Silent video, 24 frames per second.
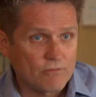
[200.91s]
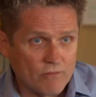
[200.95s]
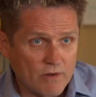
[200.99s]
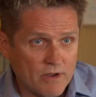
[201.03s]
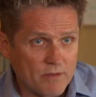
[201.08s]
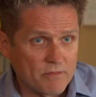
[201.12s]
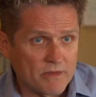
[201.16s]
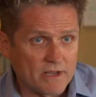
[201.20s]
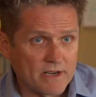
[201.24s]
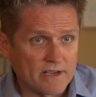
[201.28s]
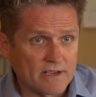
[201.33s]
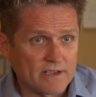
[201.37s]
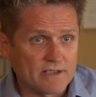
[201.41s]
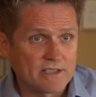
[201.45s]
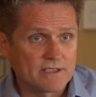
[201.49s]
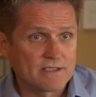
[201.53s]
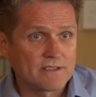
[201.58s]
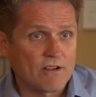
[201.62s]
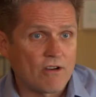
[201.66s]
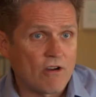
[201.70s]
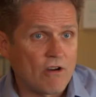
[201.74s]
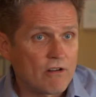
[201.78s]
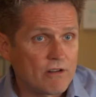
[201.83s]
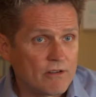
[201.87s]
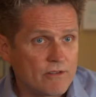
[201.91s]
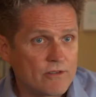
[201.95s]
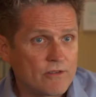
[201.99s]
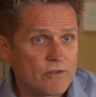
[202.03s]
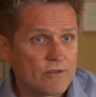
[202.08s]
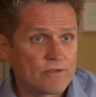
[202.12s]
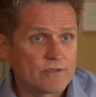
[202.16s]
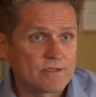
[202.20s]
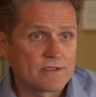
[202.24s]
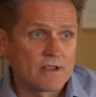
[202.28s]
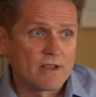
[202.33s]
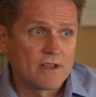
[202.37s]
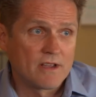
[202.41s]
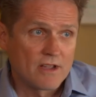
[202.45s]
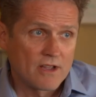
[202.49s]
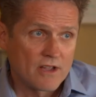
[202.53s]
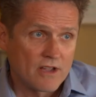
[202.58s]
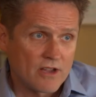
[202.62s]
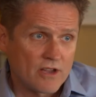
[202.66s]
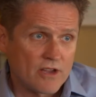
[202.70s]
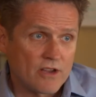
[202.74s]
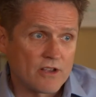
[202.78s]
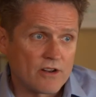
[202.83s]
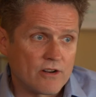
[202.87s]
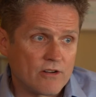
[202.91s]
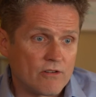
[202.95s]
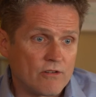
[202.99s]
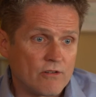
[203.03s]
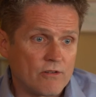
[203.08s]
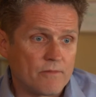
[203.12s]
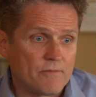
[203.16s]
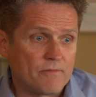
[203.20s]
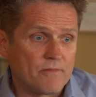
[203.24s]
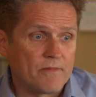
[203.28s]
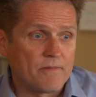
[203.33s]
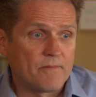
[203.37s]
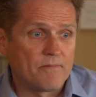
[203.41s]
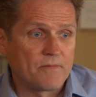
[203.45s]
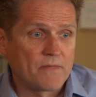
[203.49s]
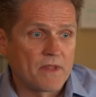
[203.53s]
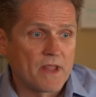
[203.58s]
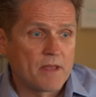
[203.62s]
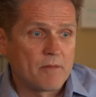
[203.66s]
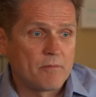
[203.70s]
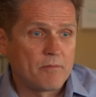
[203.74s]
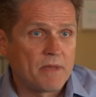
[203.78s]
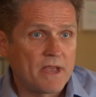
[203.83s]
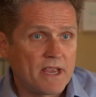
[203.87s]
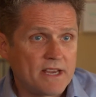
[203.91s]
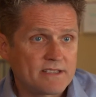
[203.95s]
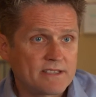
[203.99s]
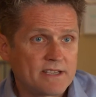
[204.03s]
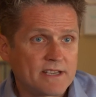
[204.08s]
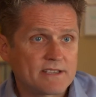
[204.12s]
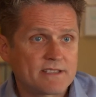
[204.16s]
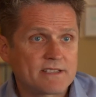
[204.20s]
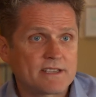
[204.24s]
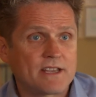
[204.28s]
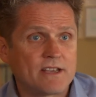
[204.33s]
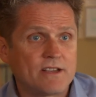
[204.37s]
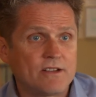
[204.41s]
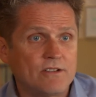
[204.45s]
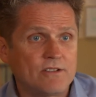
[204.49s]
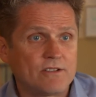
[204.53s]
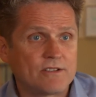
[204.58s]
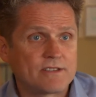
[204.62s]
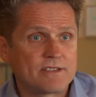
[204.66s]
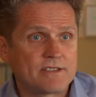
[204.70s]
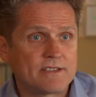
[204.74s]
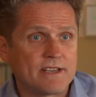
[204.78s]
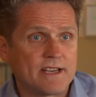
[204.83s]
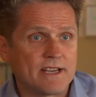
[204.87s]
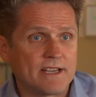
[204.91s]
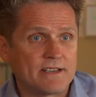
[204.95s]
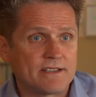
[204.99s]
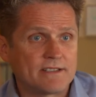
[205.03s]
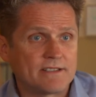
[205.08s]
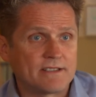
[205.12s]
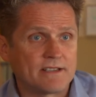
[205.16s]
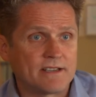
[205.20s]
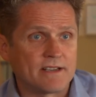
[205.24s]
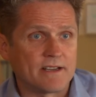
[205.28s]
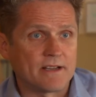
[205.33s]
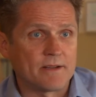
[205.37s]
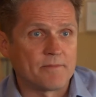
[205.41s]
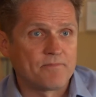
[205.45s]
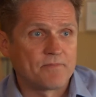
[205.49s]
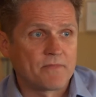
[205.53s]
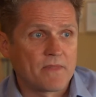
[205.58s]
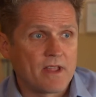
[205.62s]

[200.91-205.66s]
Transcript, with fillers: women and just all of those, basic skills that